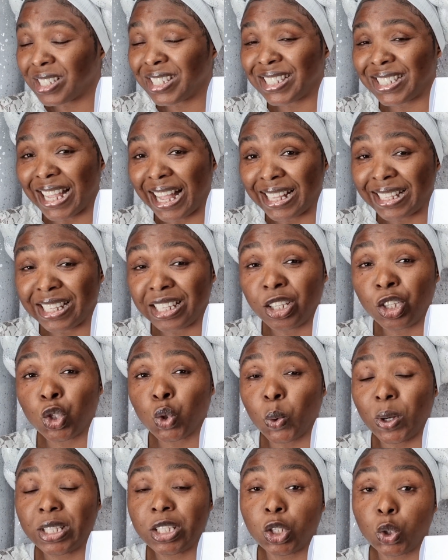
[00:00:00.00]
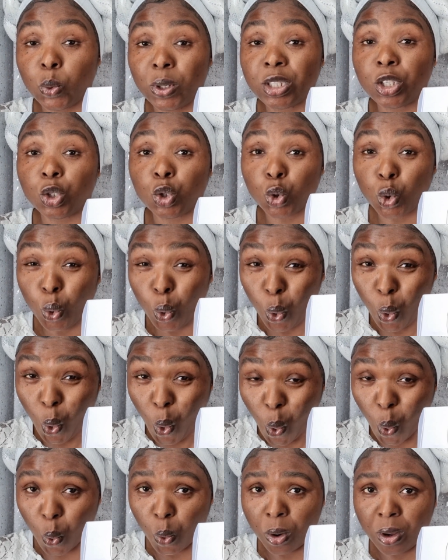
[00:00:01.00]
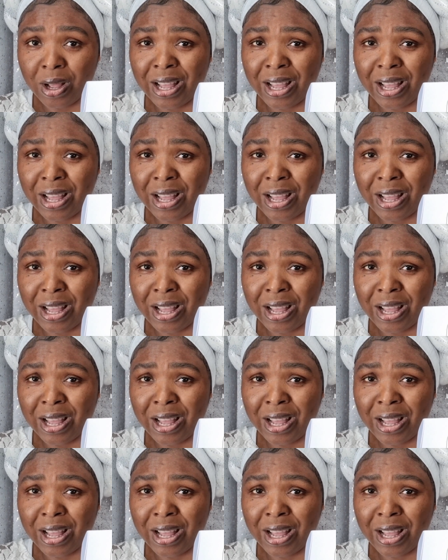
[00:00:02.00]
standing in 2022